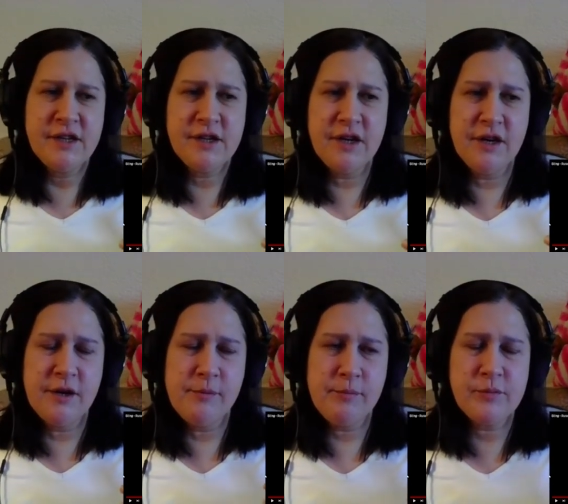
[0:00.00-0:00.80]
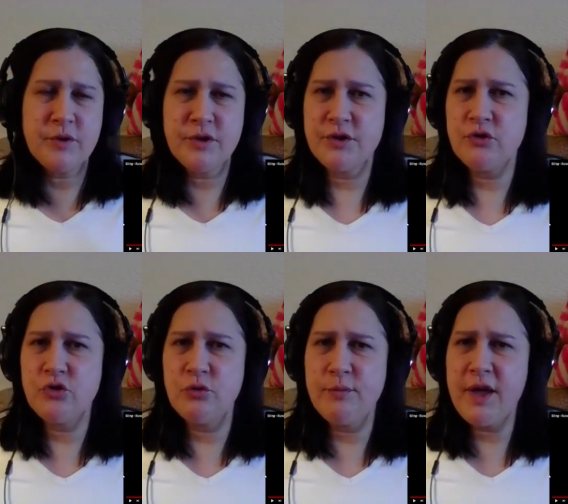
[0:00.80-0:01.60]
um, the social
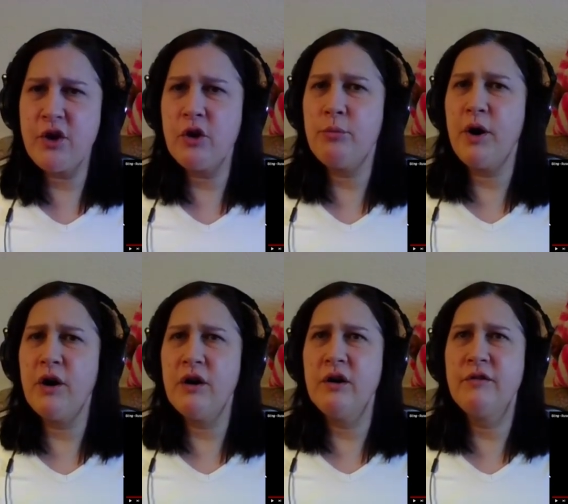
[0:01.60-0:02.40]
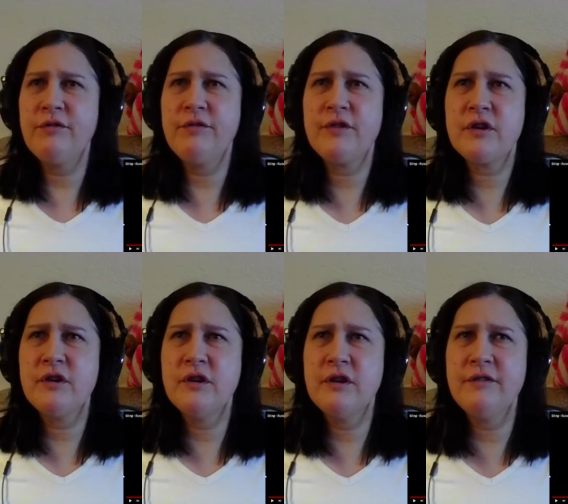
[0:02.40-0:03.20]
makeup of
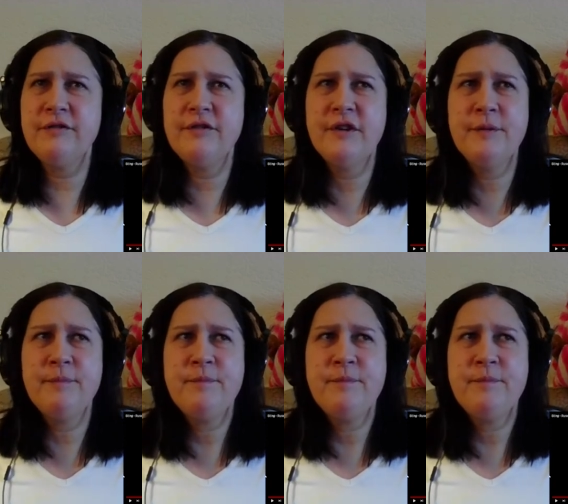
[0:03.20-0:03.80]
of um,